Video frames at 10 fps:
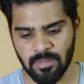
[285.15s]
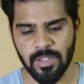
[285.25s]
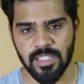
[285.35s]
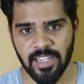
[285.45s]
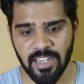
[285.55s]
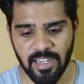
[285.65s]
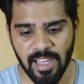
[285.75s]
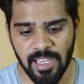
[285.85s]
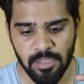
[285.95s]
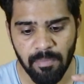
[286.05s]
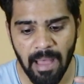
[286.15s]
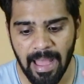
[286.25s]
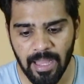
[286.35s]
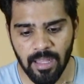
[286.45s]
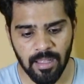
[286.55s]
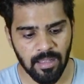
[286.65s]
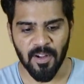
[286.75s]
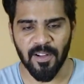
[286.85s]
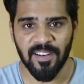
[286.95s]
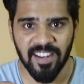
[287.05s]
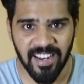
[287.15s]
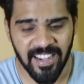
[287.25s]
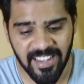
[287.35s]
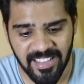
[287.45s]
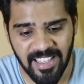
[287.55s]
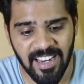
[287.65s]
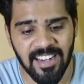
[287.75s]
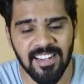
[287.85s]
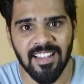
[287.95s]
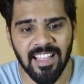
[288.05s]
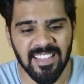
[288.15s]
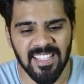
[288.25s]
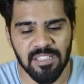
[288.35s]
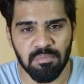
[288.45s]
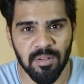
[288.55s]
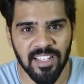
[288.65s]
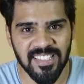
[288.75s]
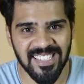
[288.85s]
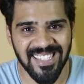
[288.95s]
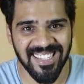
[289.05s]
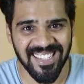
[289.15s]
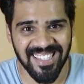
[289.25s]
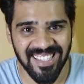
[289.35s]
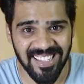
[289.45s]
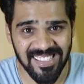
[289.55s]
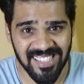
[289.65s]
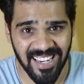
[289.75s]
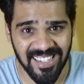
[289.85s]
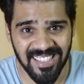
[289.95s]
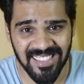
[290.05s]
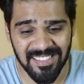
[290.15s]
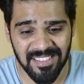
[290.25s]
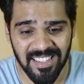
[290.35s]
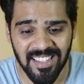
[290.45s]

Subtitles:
Once again, a nice bag. Alright, there are like these bullets inside this.